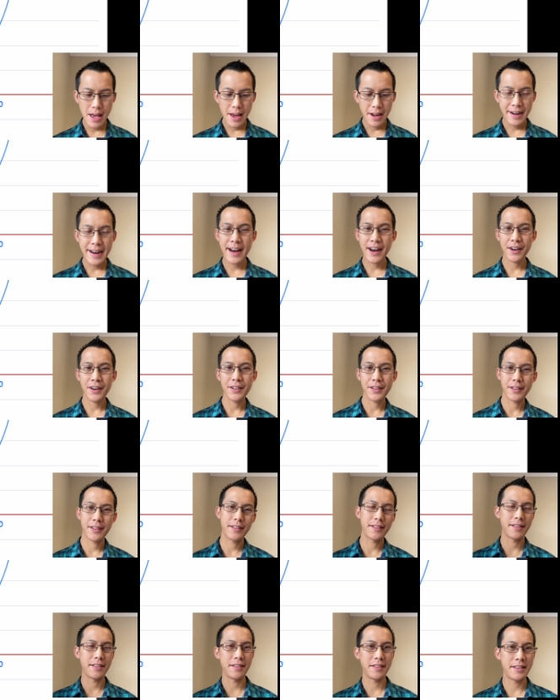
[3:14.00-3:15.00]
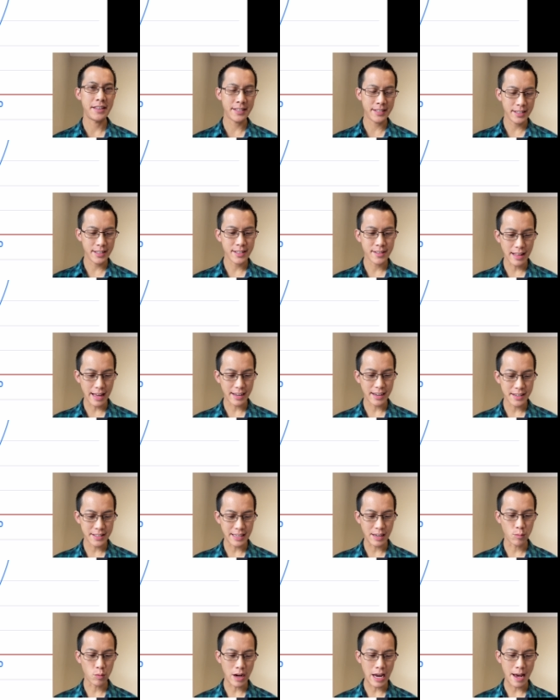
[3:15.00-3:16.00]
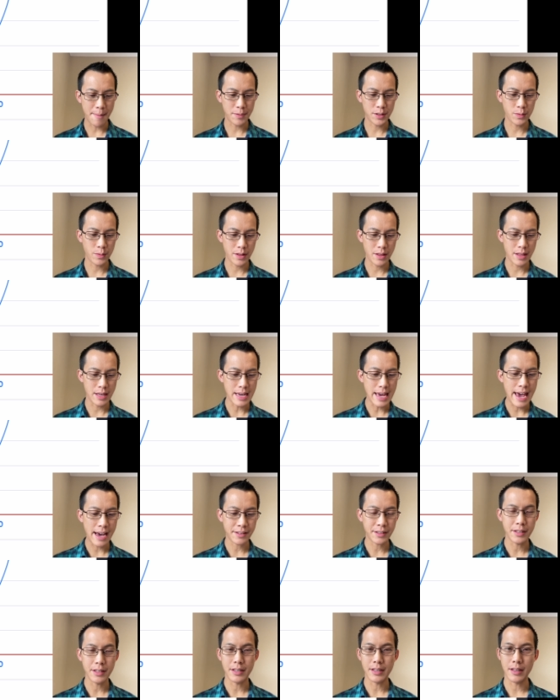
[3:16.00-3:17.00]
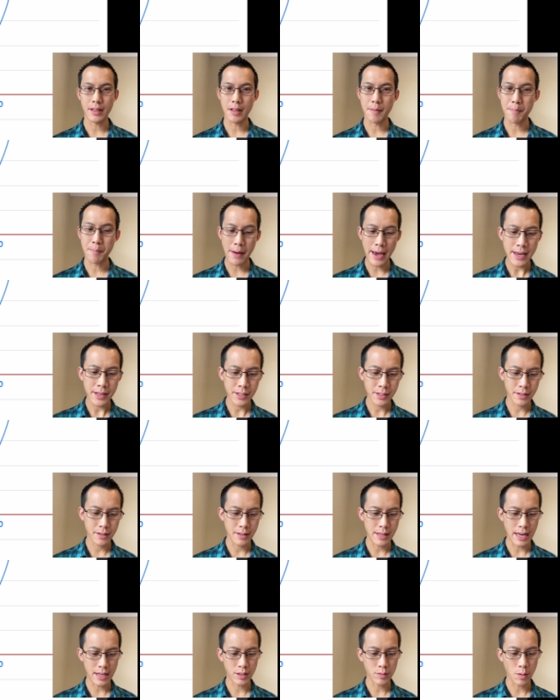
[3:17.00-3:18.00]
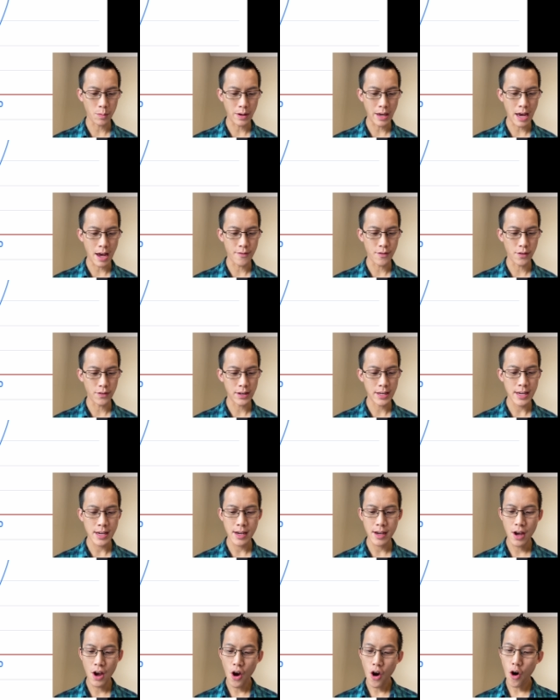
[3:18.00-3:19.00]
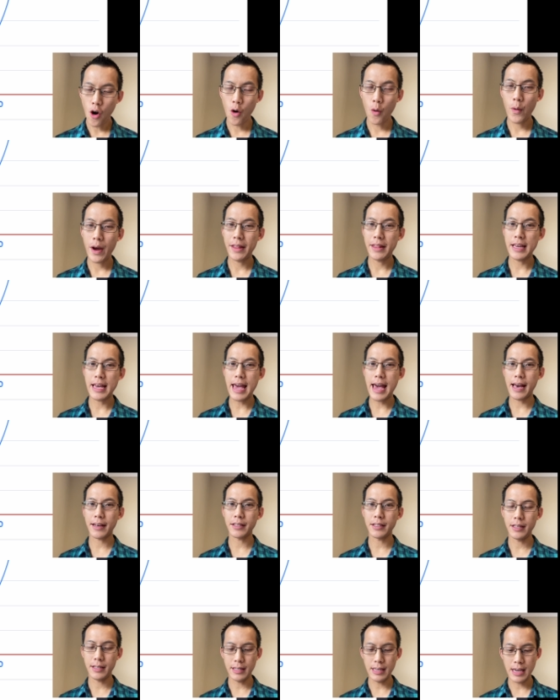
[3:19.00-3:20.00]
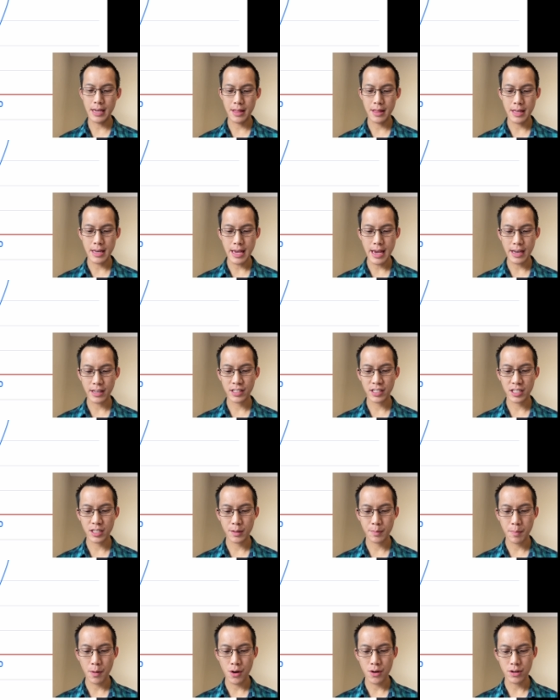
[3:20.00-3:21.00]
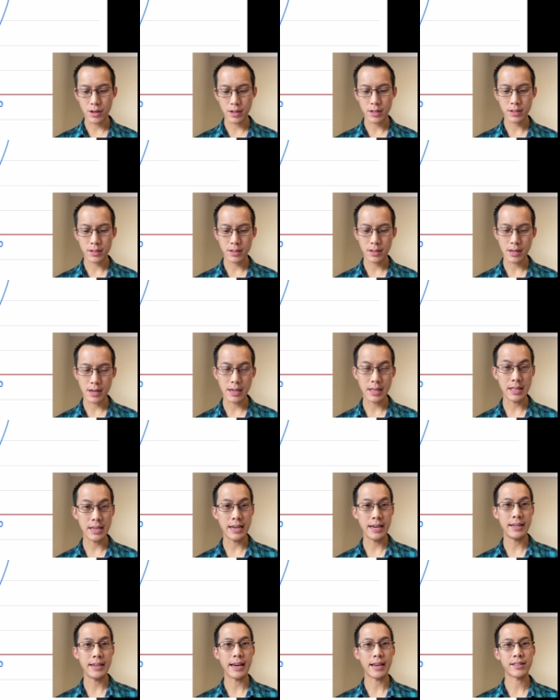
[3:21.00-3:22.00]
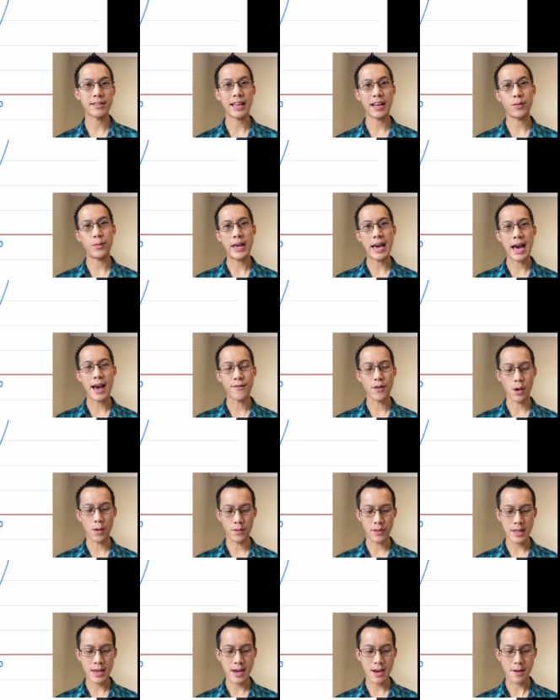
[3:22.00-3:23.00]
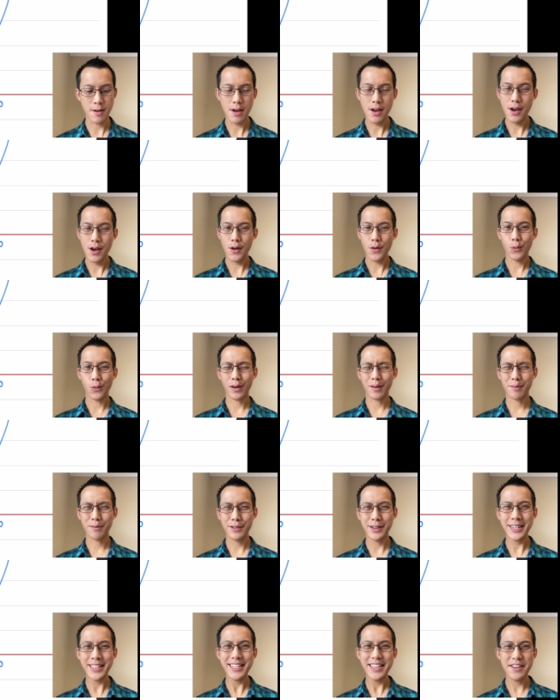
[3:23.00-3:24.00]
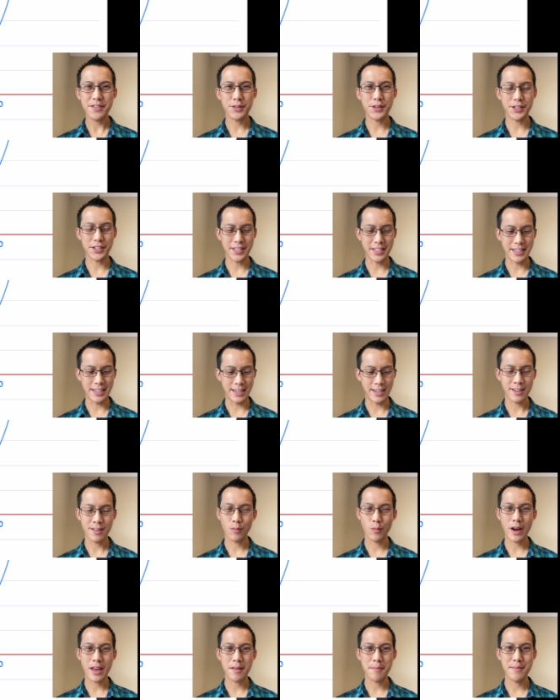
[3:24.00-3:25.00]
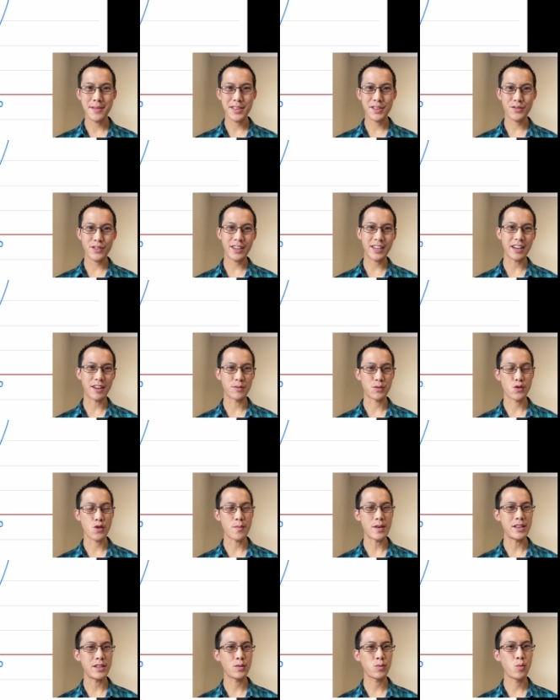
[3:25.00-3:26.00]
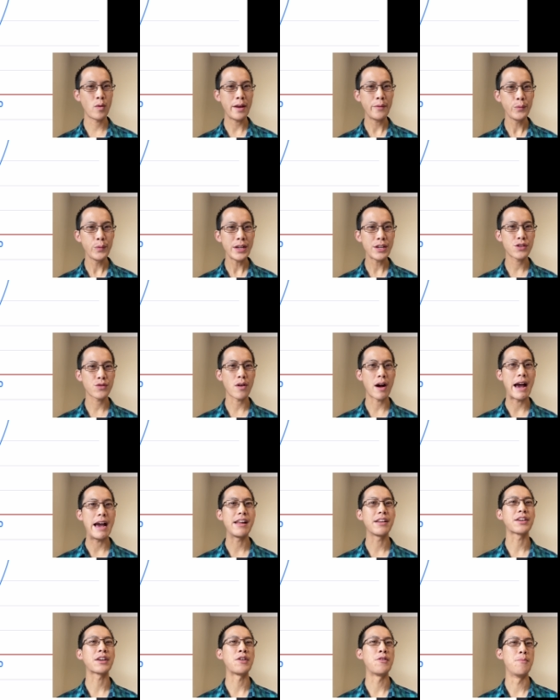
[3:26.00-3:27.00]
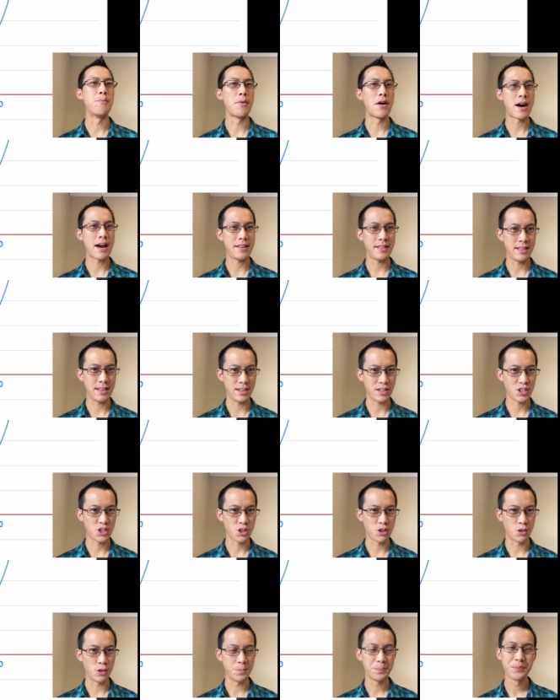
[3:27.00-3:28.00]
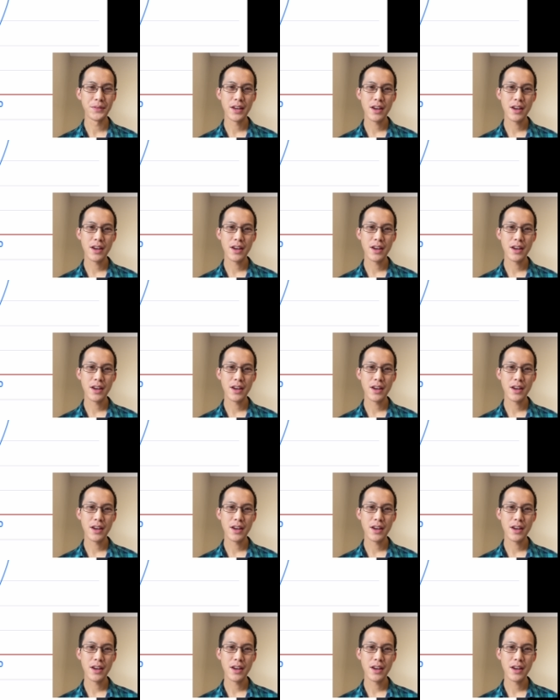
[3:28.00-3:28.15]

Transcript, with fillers: Now, this is, like I said, what happens when the x is in the base, that's what we have over here, or where the x is in the exponent, uh, in the index, like we have over there. What I'm really interested in and where the mystery comes from is when we try and combine these two.